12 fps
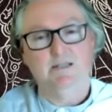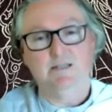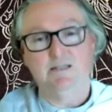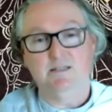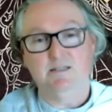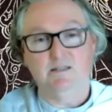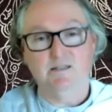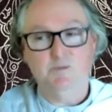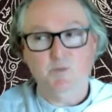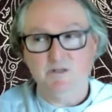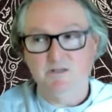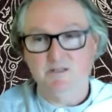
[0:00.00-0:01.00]
is that this
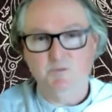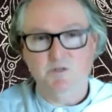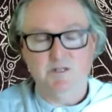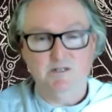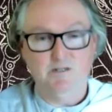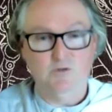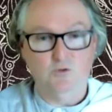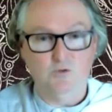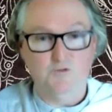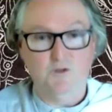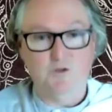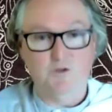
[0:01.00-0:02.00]
practice is particularly
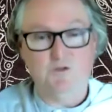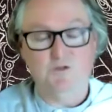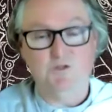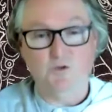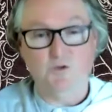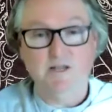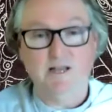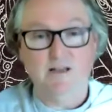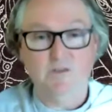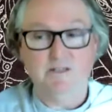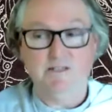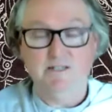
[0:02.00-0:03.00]
good for those who don't
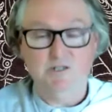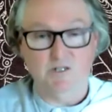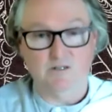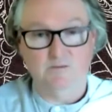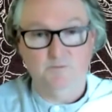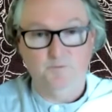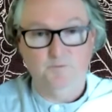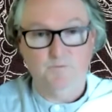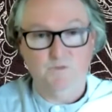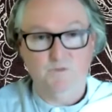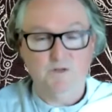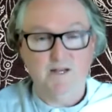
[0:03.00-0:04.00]
have a teacher,
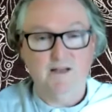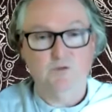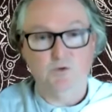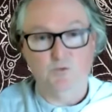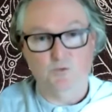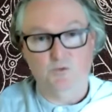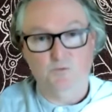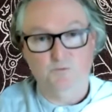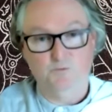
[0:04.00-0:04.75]
don't have a guru,